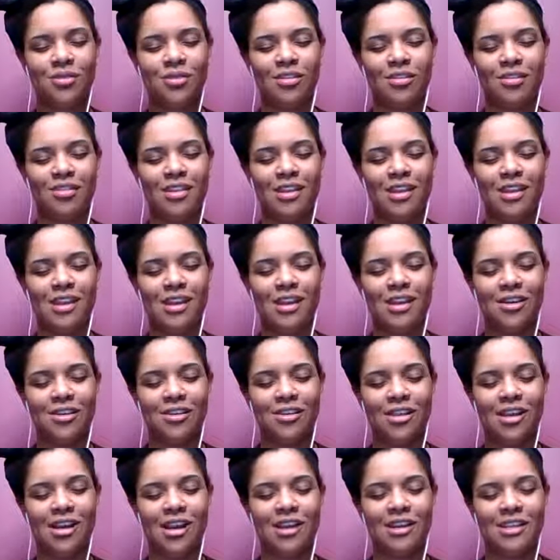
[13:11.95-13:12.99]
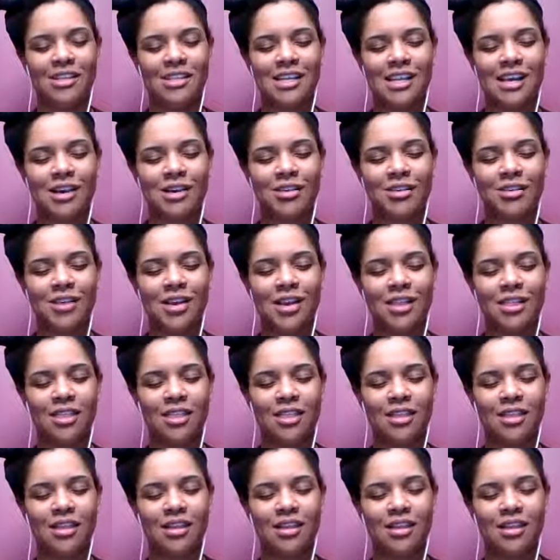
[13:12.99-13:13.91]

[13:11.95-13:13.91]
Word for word: are sitting or lying down with.